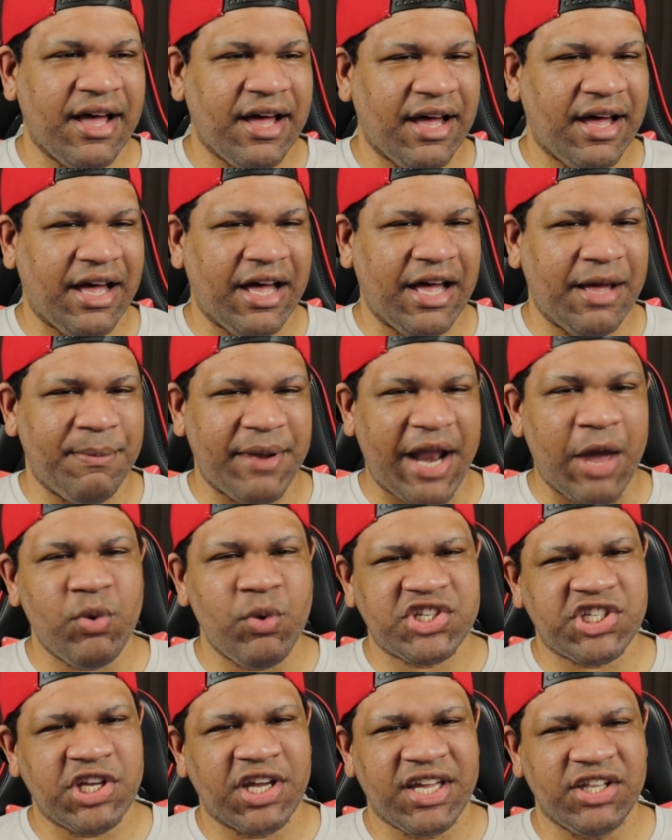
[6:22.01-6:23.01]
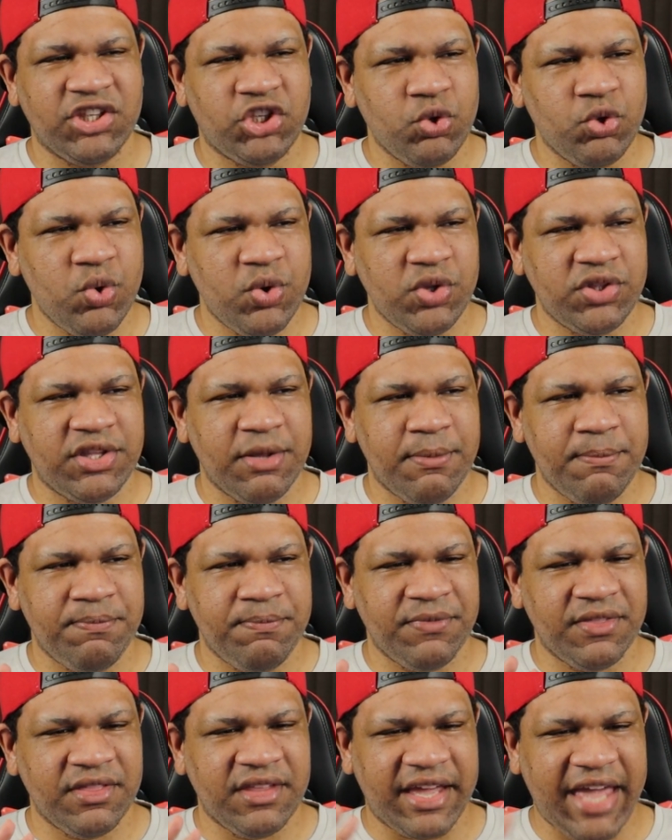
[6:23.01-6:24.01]
But I wish they could do the
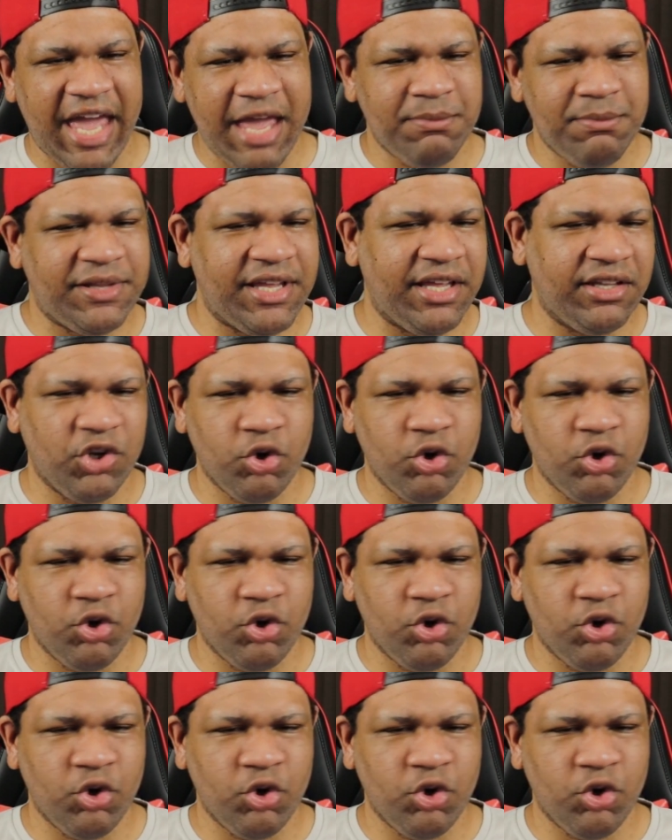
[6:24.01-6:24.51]
gameplay